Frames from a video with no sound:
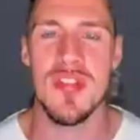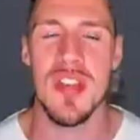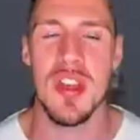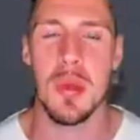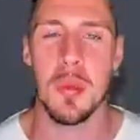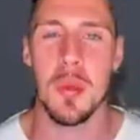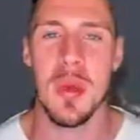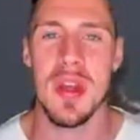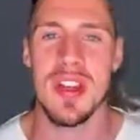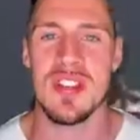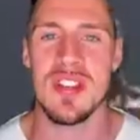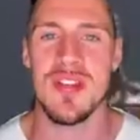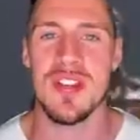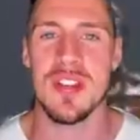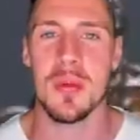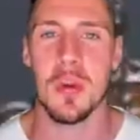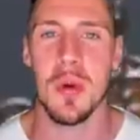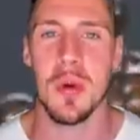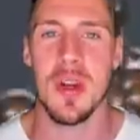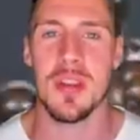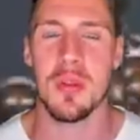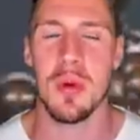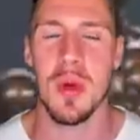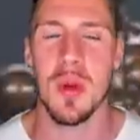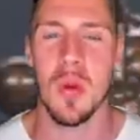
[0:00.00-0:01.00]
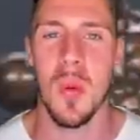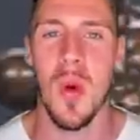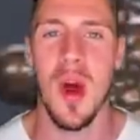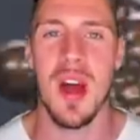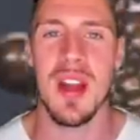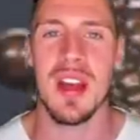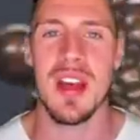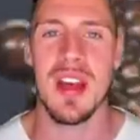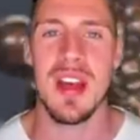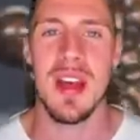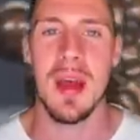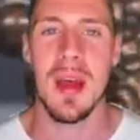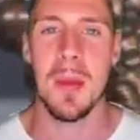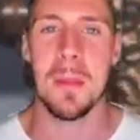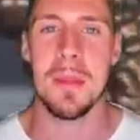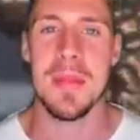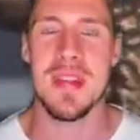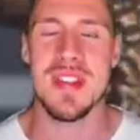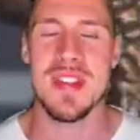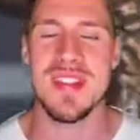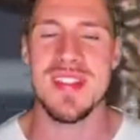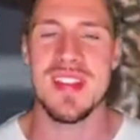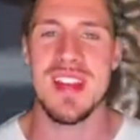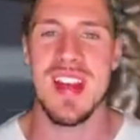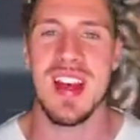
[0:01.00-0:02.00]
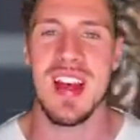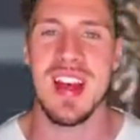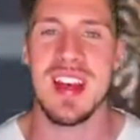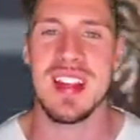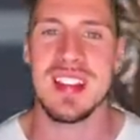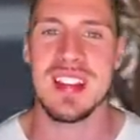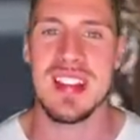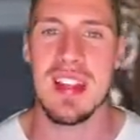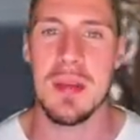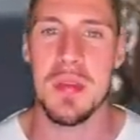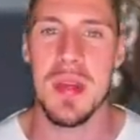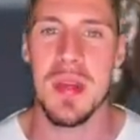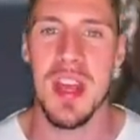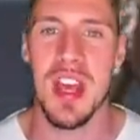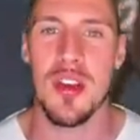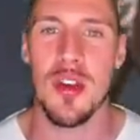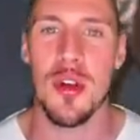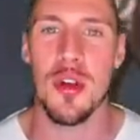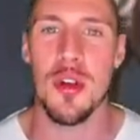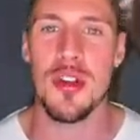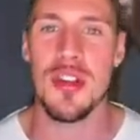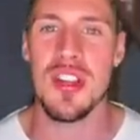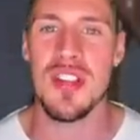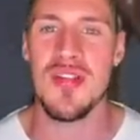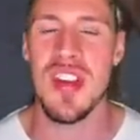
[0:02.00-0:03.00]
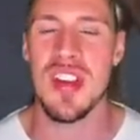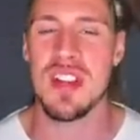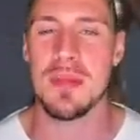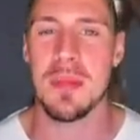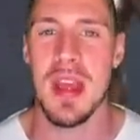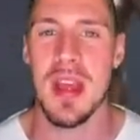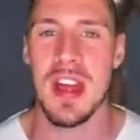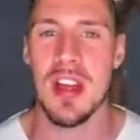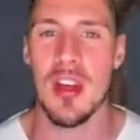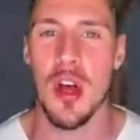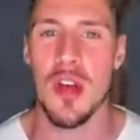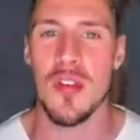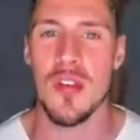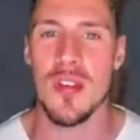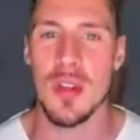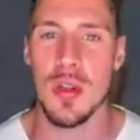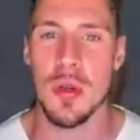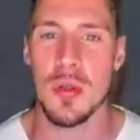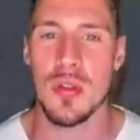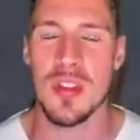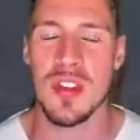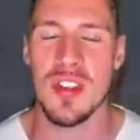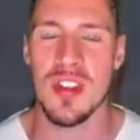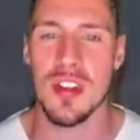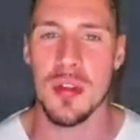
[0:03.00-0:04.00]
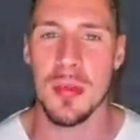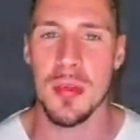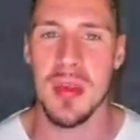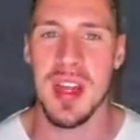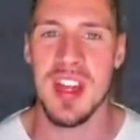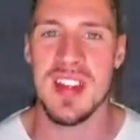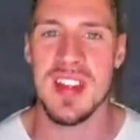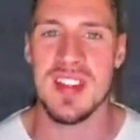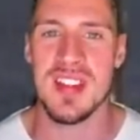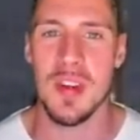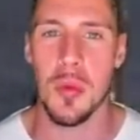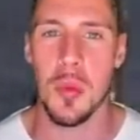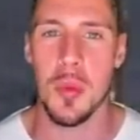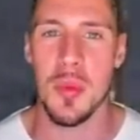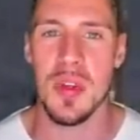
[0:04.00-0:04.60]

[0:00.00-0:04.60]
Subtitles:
you think wins the 2021 Mr. Olympia? And who do you think is being overlooked a little bit? Is it a